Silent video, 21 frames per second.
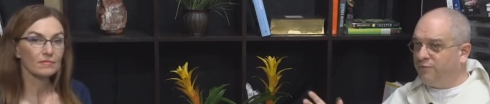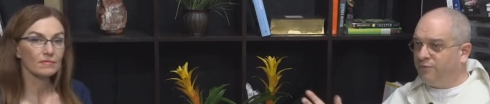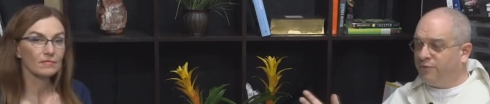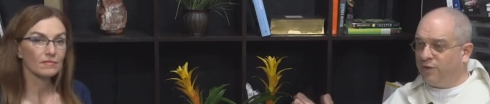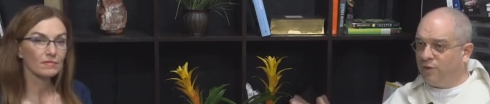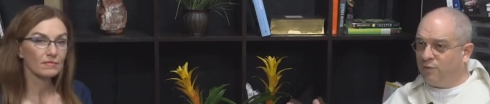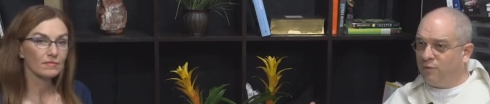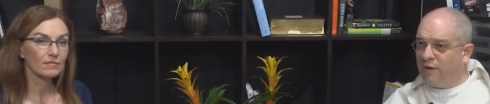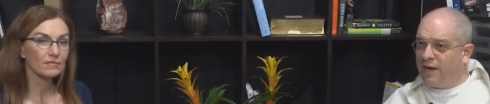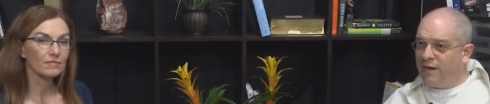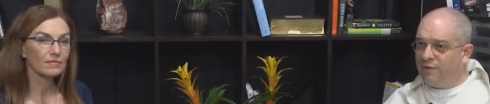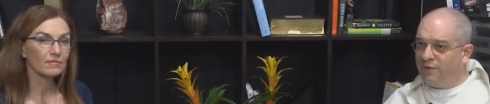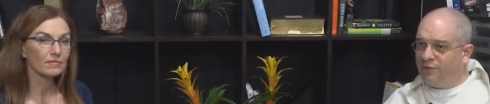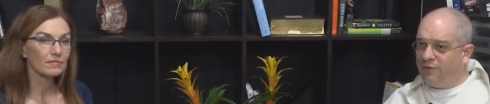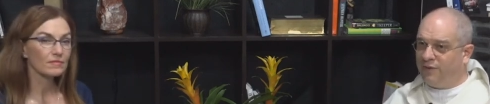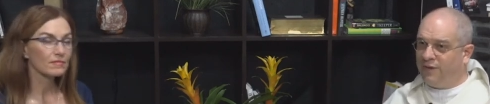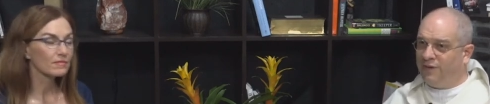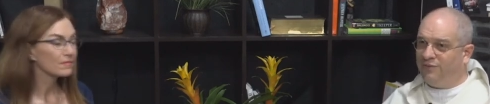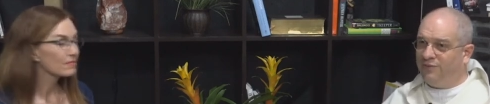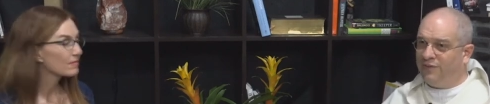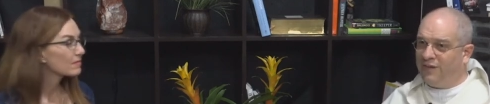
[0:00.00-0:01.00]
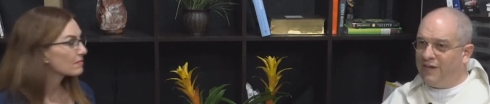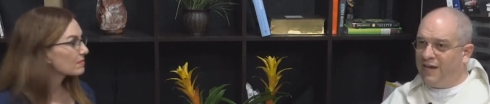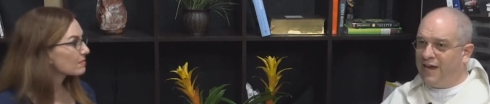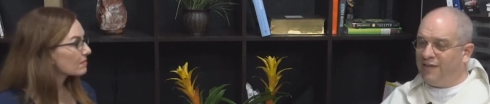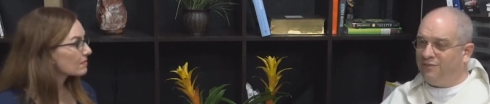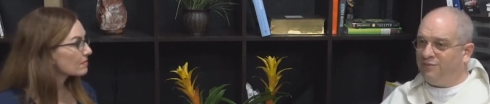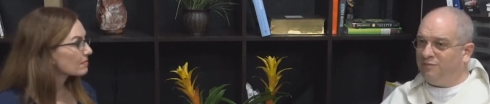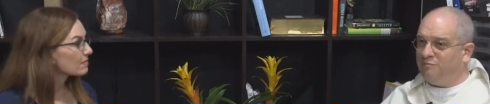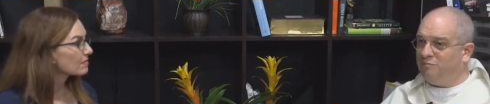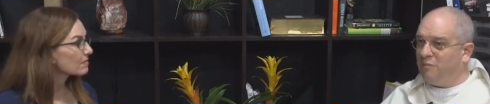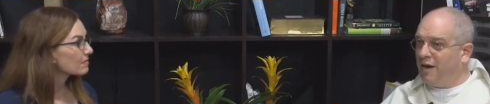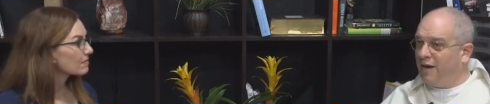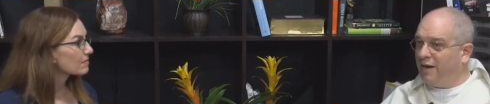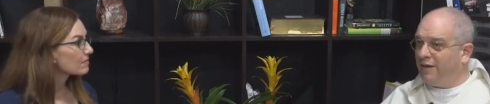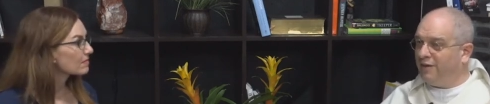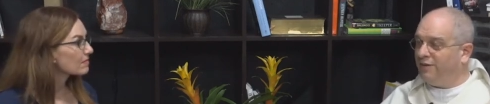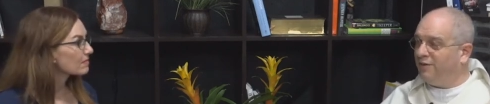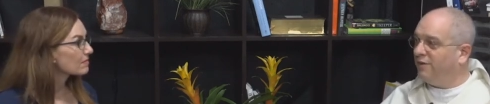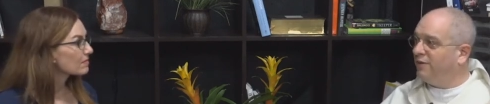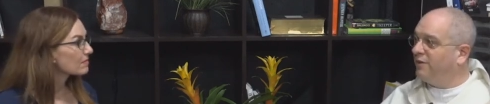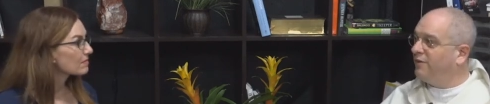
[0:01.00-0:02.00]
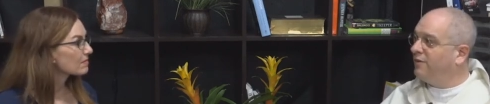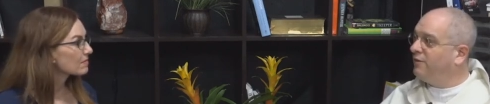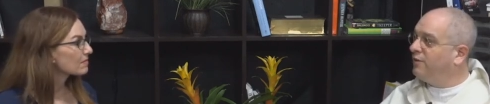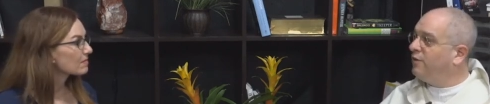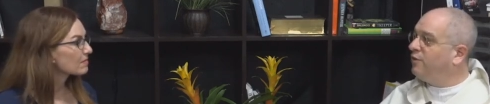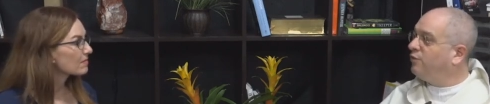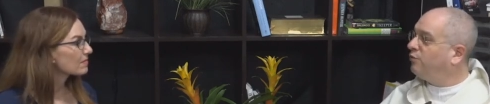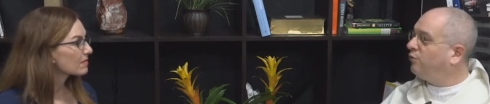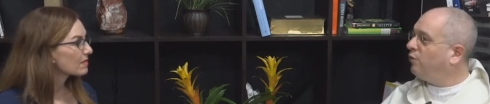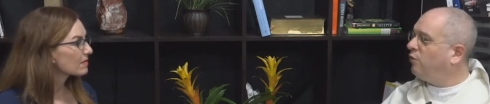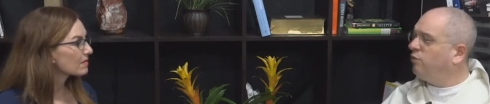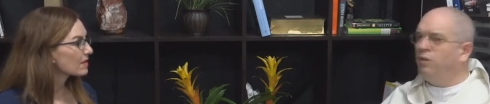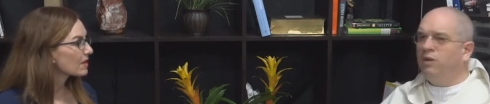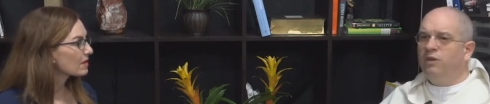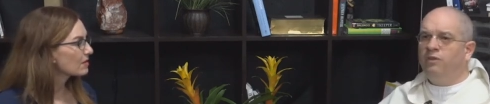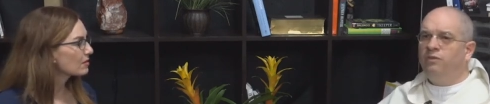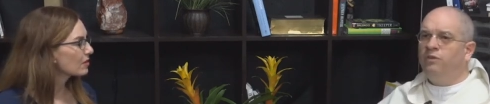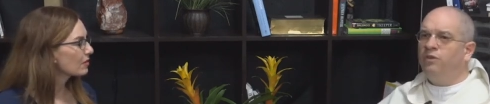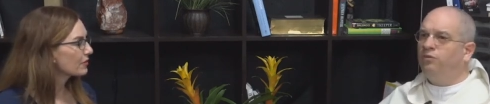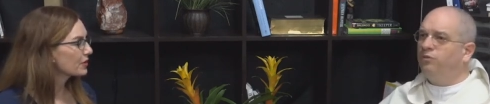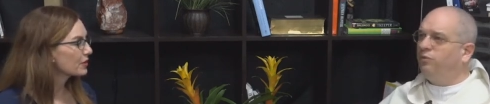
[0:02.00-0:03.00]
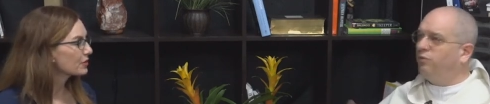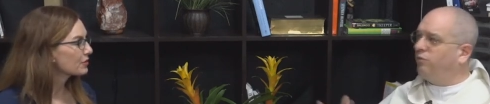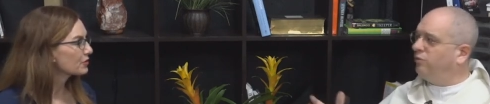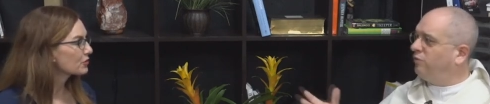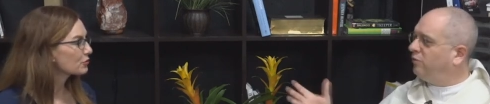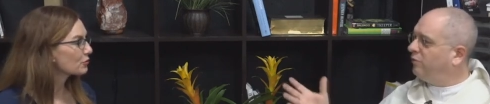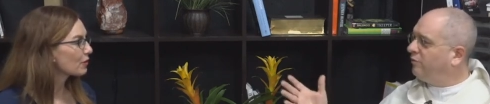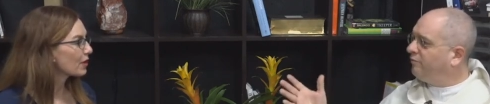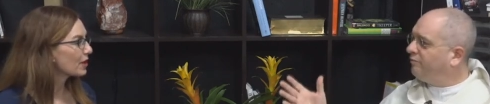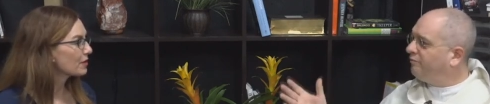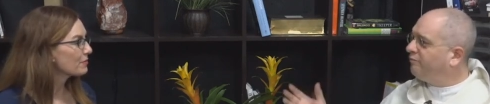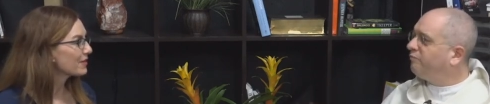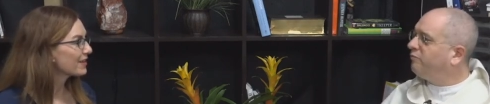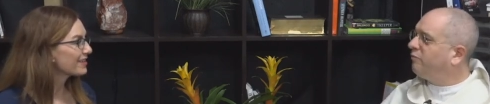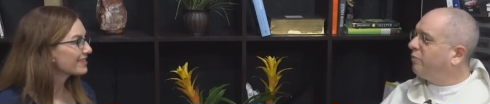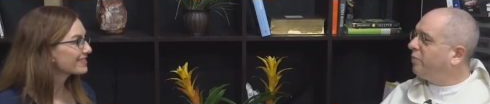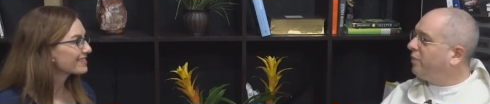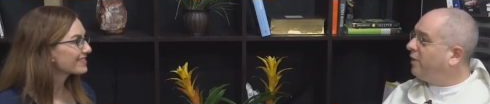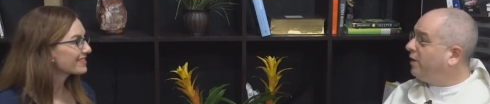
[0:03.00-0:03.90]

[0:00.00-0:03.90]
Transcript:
Speaker 1: for the greater things that he has in mind.
Speaker 2: So
Speaker 1: I
Speaker 2: love how you describe that.